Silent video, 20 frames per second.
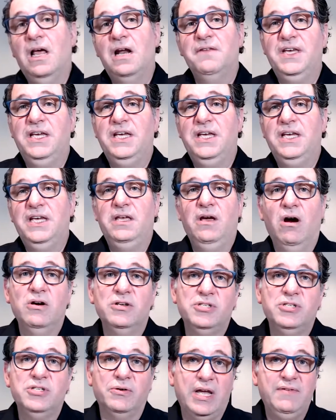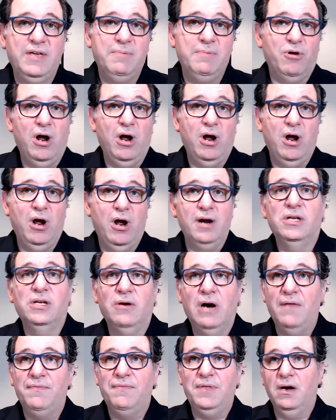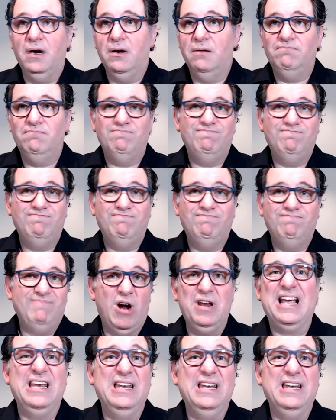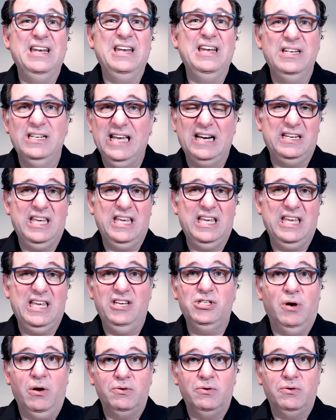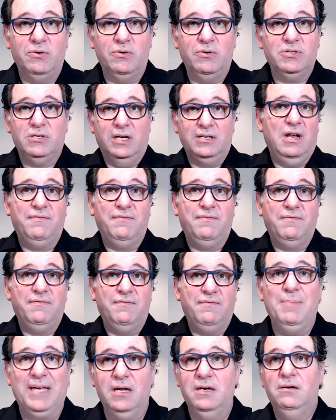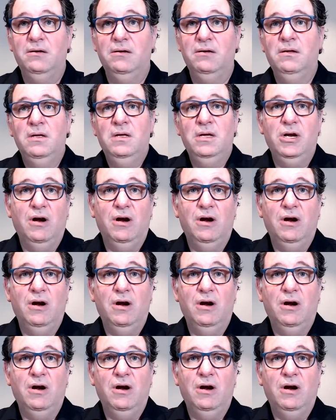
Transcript: a lot of E D Rs or A V products that are out there are not going to detect keystrokes, like stuff coming in,